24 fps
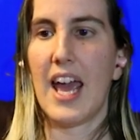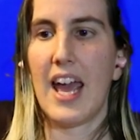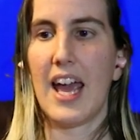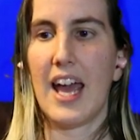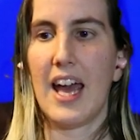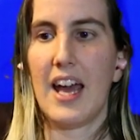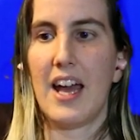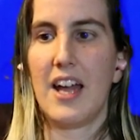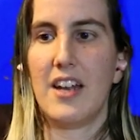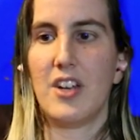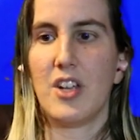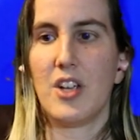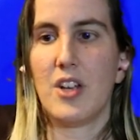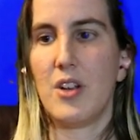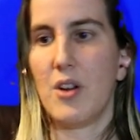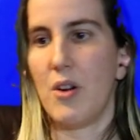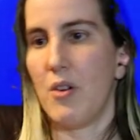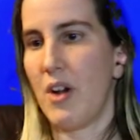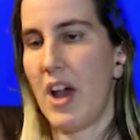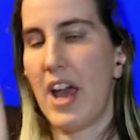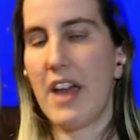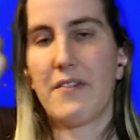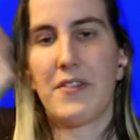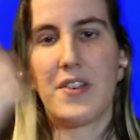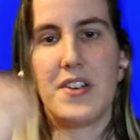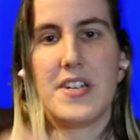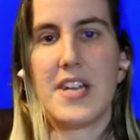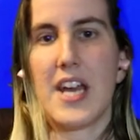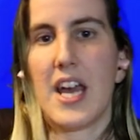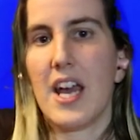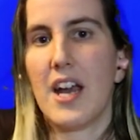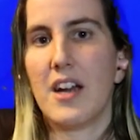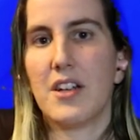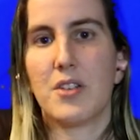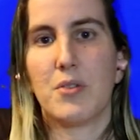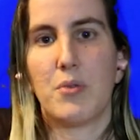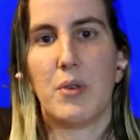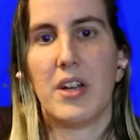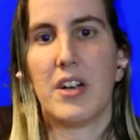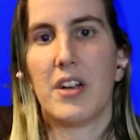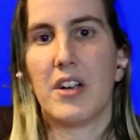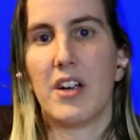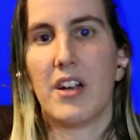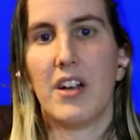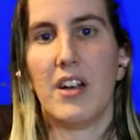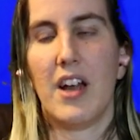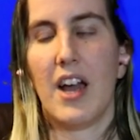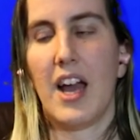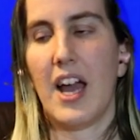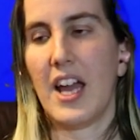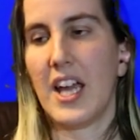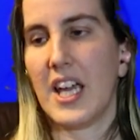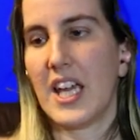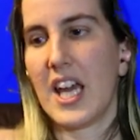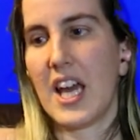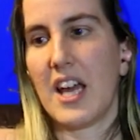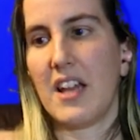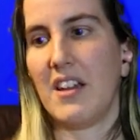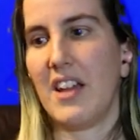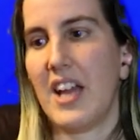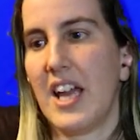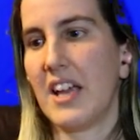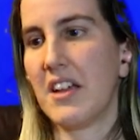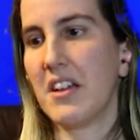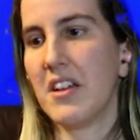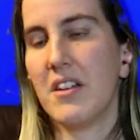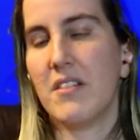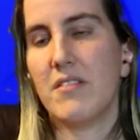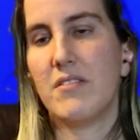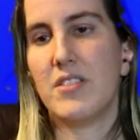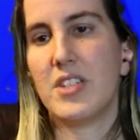And, every day on Twitter I get like